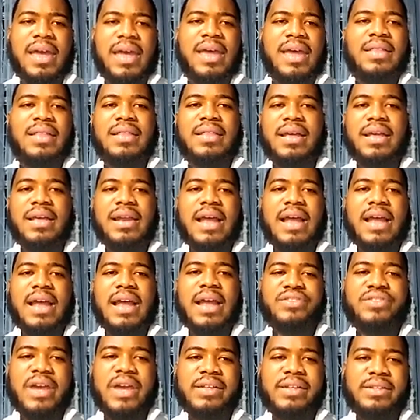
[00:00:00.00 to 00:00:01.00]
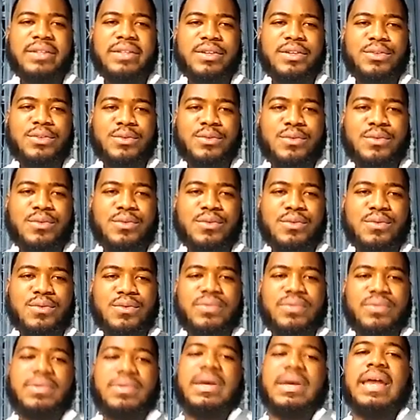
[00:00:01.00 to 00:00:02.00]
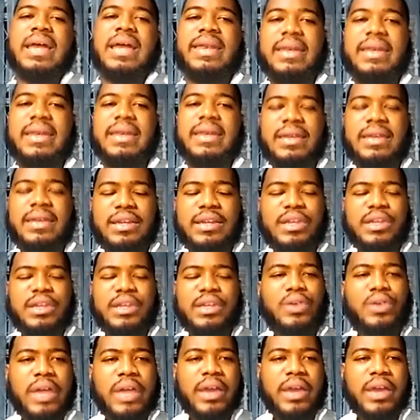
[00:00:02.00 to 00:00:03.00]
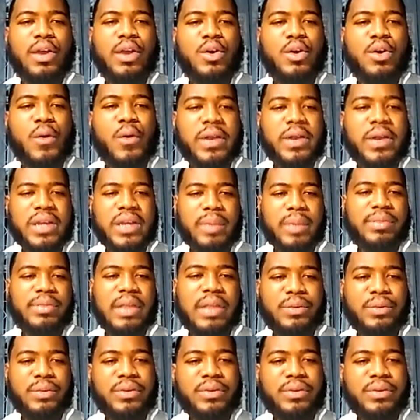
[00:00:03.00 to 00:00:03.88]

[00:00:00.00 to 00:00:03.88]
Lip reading: then I try to do and, you know, like go in depth, like